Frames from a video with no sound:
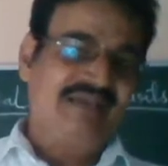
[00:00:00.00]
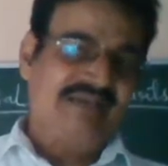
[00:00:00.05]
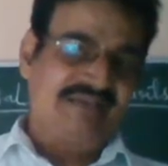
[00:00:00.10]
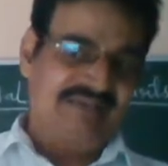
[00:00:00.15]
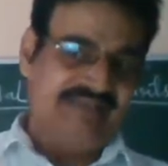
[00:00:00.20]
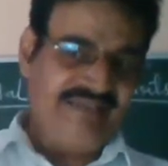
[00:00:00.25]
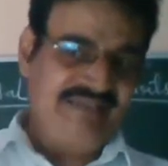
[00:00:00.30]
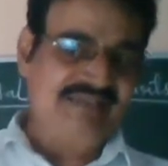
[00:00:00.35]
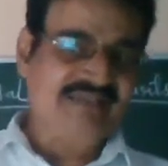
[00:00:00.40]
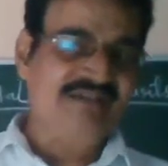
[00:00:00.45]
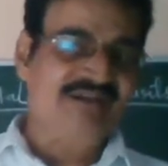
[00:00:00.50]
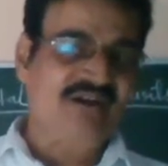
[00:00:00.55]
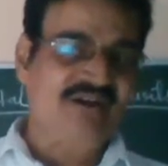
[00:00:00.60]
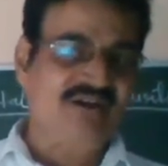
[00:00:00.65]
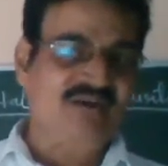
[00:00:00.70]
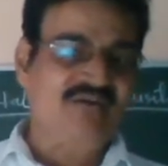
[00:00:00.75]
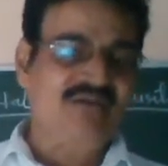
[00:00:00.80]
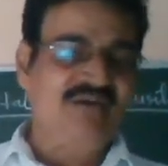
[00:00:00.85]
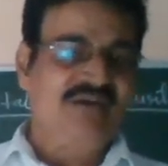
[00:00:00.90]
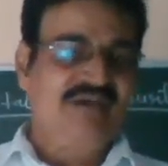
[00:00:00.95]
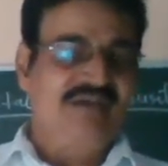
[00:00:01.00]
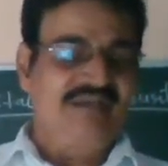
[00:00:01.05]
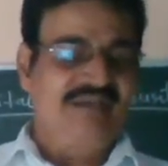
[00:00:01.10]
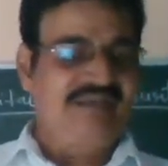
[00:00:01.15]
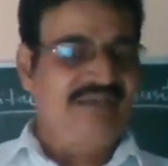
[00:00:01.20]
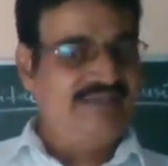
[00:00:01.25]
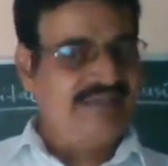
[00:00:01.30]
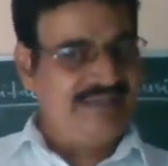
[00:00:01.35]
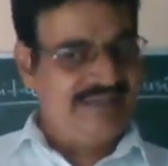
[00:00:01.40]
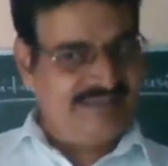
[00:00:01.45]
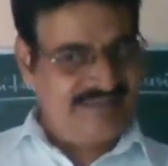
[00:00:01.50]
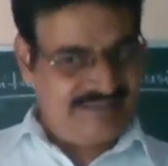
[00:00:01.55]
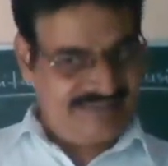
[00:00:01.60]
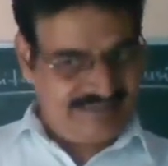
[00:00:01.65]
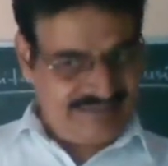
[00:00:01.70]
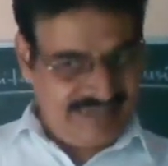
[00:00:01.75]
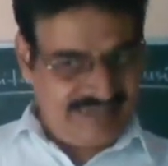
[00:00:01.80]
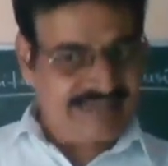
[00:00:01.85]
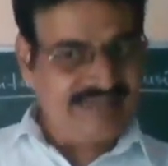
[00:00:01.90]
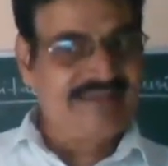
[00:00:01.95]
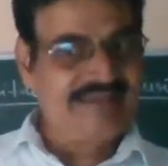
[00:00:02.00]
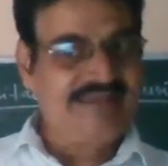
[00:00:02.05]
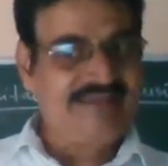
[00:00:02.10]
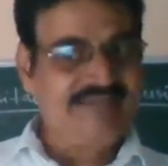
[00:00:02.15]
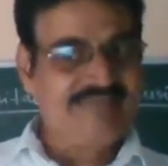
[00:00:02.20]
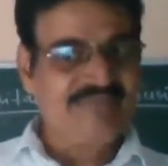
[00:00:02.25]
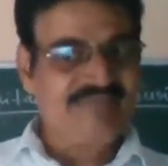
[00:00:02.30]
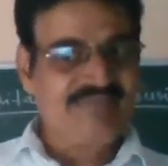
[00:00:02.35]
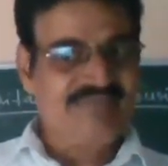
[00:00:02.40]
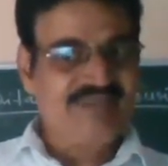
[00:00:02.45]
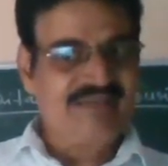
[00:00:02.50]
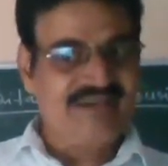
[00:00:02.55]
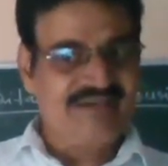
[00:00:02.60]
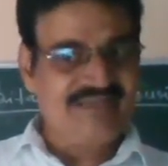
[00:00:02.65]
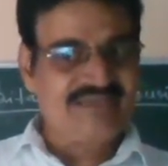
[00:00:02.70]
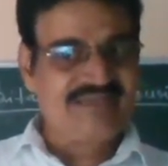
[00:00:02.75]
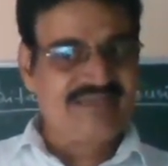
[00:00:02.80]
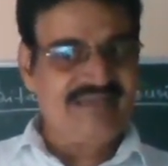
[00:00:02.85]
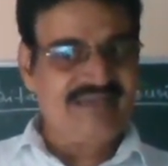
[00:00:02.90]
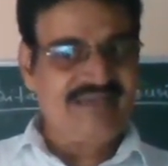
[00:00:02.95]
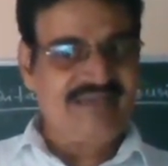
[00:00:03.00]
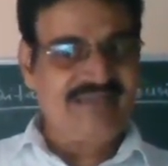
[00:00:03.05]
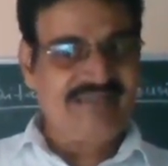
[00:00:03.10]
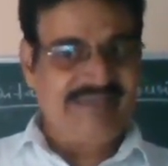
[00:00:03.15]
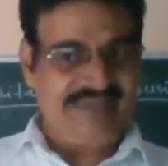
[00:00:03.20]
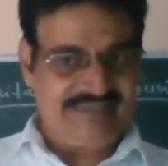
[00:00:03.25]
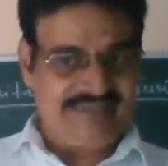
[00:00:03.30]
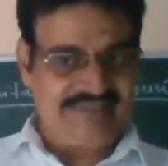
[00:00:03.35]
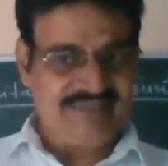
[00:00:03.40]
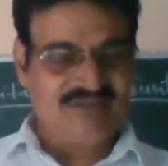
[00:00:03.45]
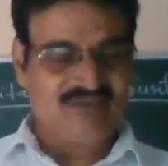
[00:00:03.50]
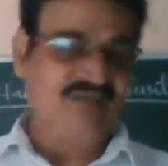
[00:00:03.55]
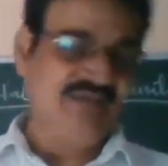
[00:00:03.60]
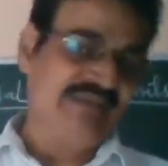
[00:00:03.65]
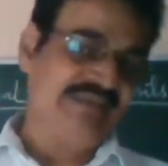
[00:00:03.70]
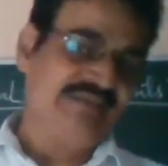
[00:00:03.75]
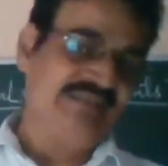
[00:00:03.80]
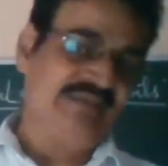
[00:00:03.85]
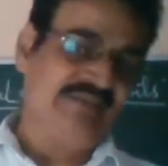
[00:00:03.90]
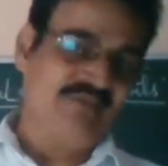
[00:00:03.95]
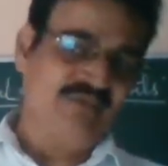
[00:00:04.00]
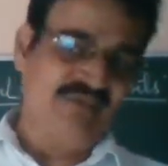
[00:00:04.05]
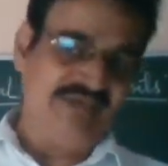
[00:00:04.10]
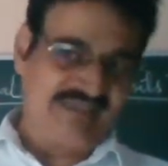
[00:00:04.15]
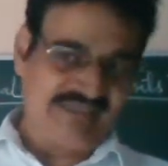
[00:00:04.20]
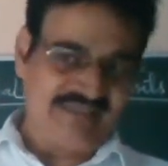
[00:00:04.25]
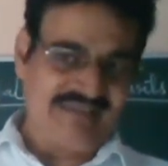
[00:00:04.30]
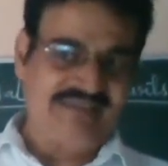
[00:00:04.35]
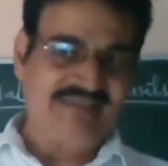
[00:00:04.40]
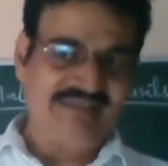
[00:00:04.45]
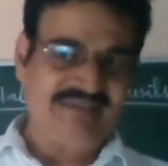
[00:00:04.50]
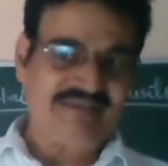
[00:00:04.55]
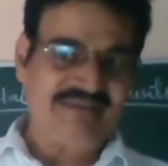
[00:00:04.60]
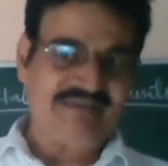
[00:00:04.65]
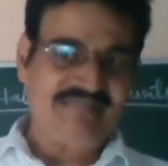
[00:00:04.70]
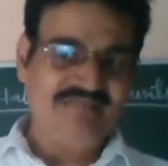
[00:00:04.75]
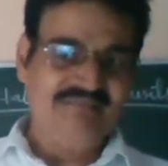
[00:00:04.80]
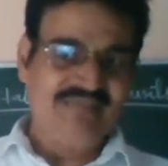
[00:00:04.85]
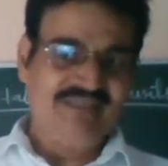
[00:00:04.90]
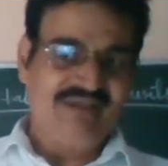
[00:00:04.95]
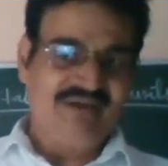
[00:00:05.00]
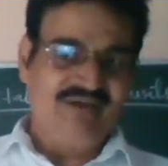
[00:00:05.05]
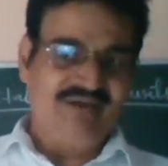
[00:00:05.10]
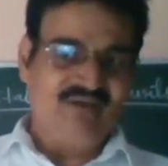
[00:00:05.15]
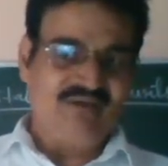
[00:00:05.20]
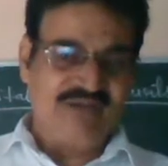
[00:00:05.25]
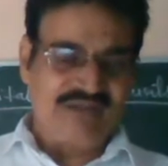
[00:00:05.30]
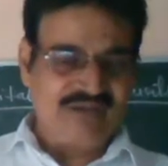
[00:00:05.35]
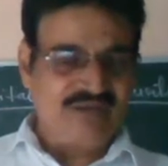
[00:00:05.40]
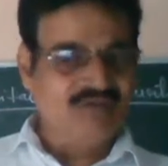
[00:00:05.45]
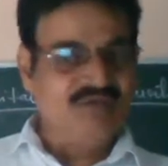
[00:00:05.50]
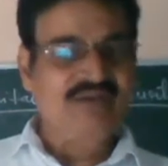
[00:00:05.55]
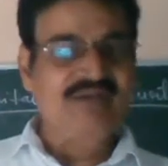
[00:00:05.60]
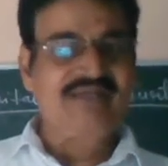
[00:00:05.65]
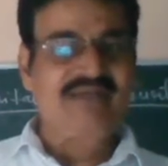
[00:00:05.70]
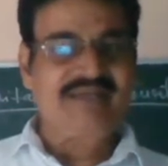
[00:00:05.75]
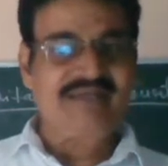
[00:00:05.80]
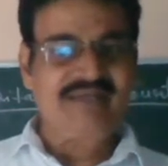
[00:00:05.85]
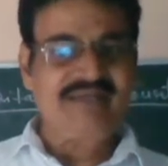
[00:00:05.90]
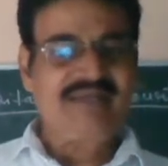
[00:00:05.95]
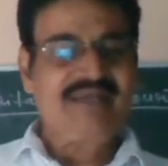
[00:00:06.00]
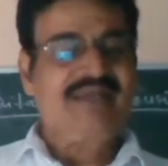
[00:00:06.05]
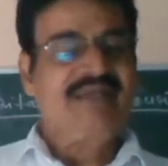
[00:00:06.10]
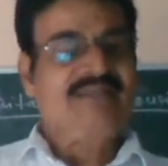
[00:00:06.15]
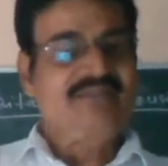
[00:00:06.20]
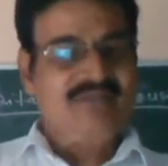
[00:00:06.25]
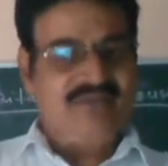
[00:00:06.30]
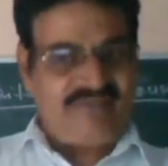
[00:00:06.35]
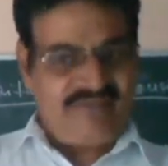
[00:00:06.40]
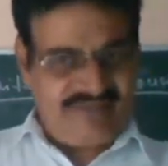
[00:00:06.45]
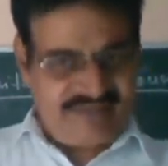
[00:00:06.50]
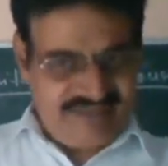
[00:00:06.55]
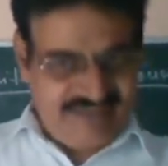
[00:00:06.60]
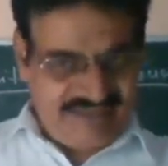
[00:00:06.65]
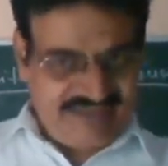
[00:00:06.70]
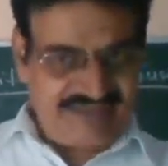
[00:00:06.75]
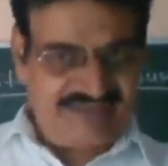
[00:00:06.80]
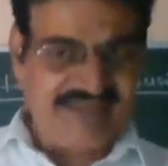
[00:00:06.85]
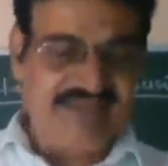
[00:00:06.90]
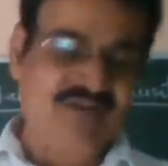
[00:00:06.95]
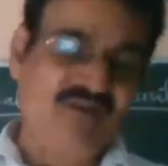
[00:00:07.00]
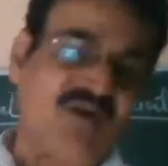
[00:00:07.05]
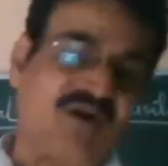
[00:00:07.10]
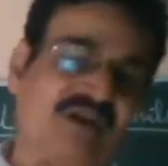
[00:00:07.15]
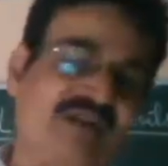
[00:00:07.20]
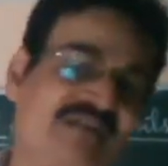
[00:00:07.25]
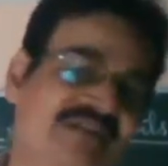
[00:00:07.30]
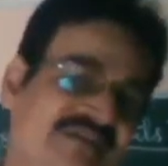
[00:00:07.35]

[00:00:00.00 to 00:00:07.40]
he now in Delhi, understand, that is known as the Purani Delhi, okay, old Delhi, the where he got